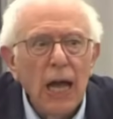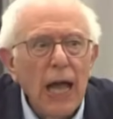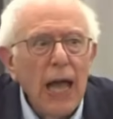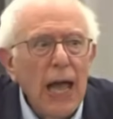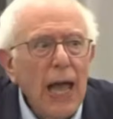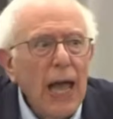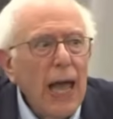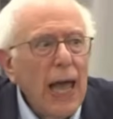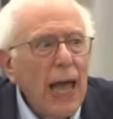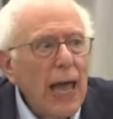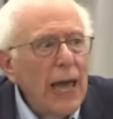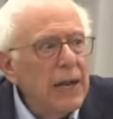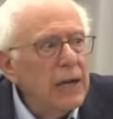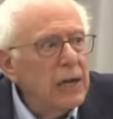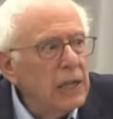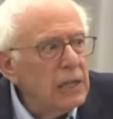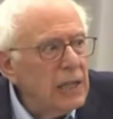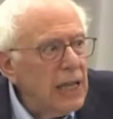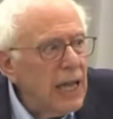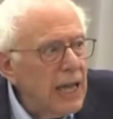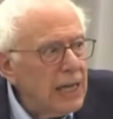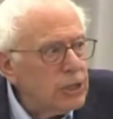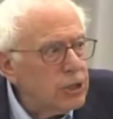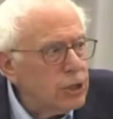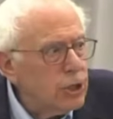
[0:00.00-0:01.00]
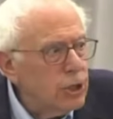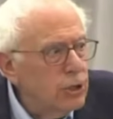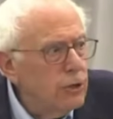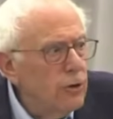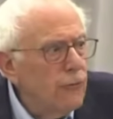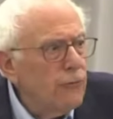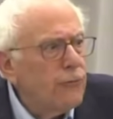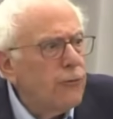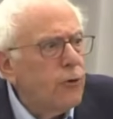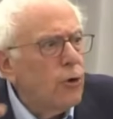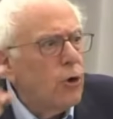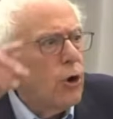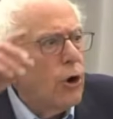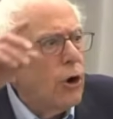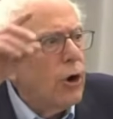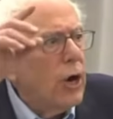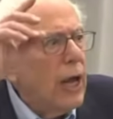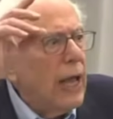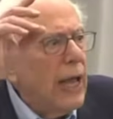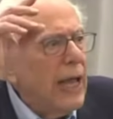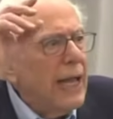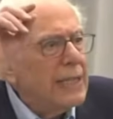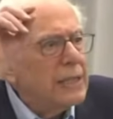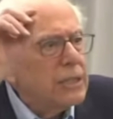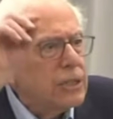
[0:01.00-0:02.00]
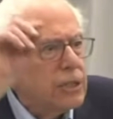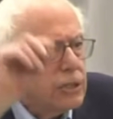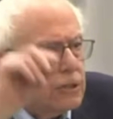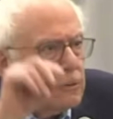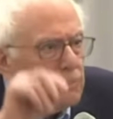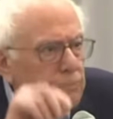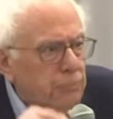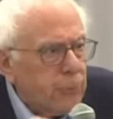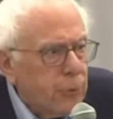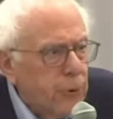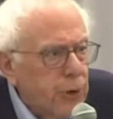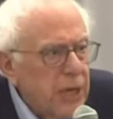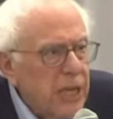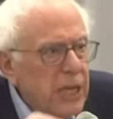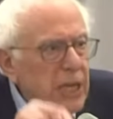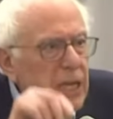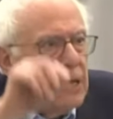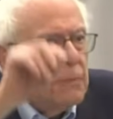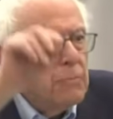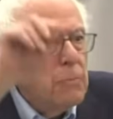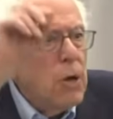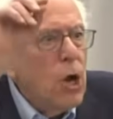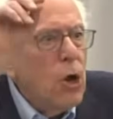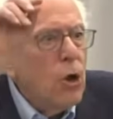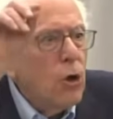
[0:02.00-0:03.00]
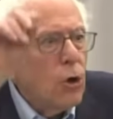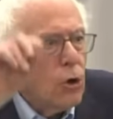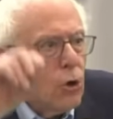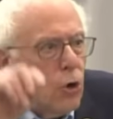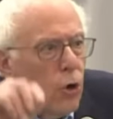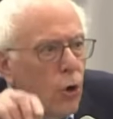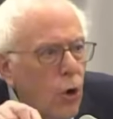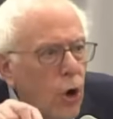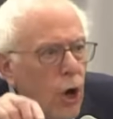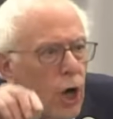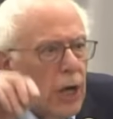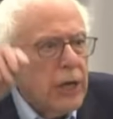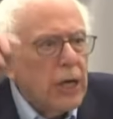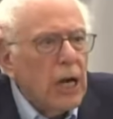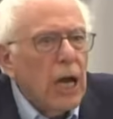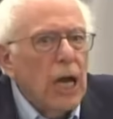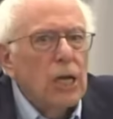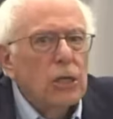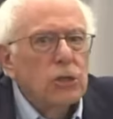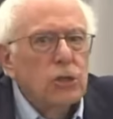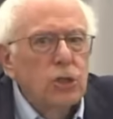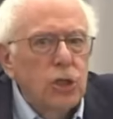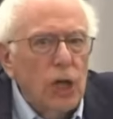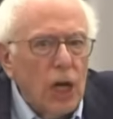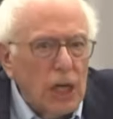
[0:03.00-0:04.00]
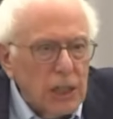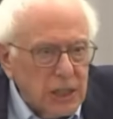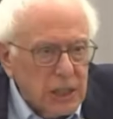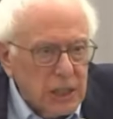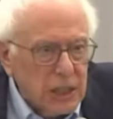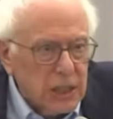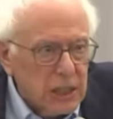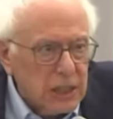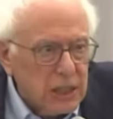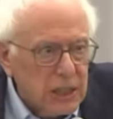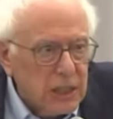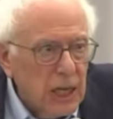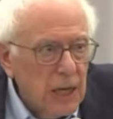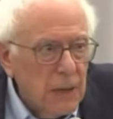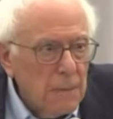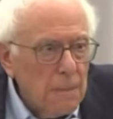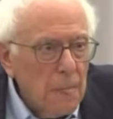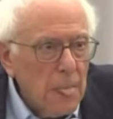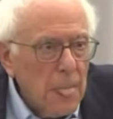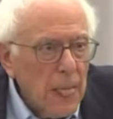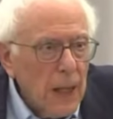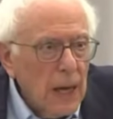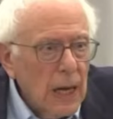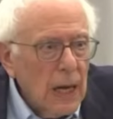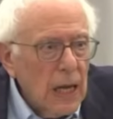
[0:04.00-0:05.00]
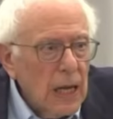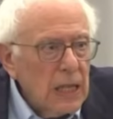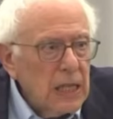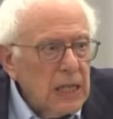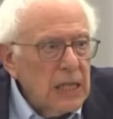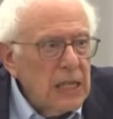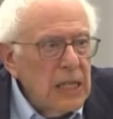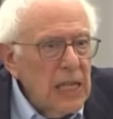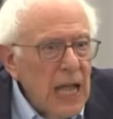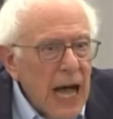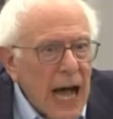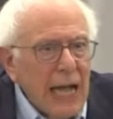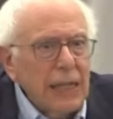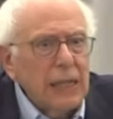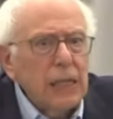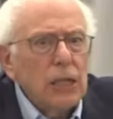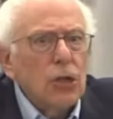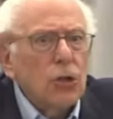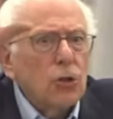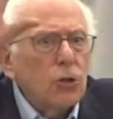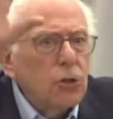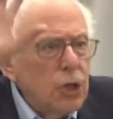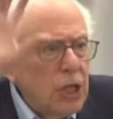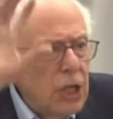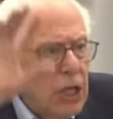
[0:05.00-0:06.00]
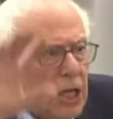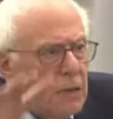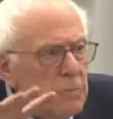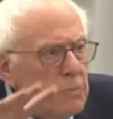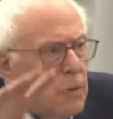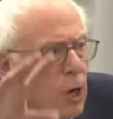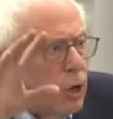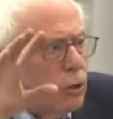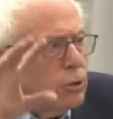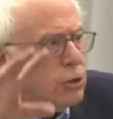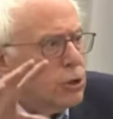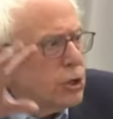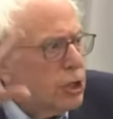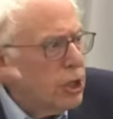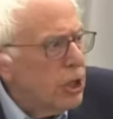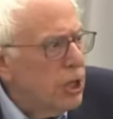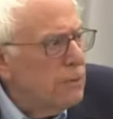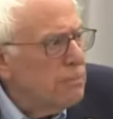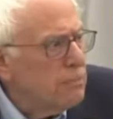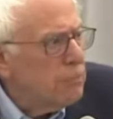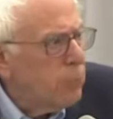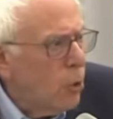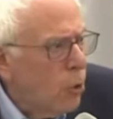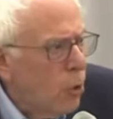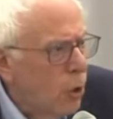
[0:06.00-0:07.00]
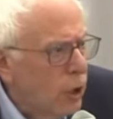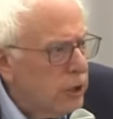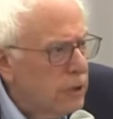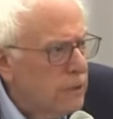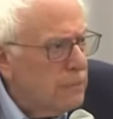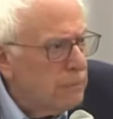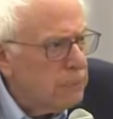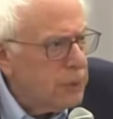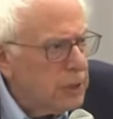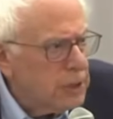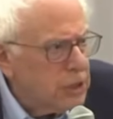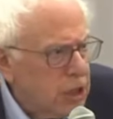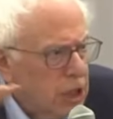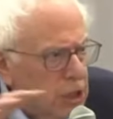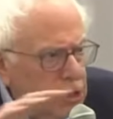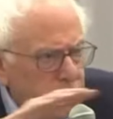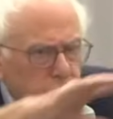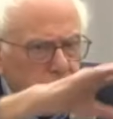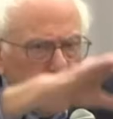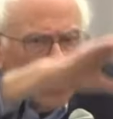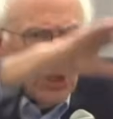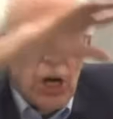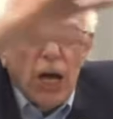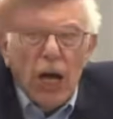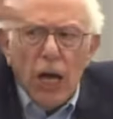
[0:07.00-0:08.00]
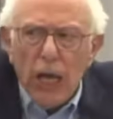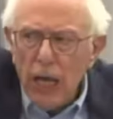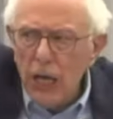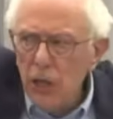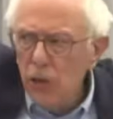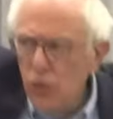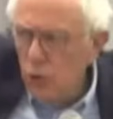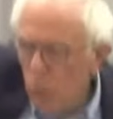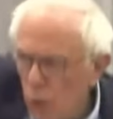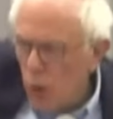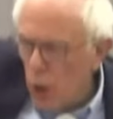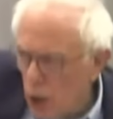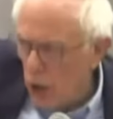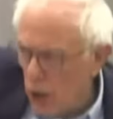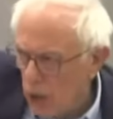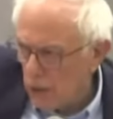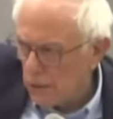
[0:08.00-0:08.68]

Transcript: an election for a Supreme Court justice. Not the most important position in the world.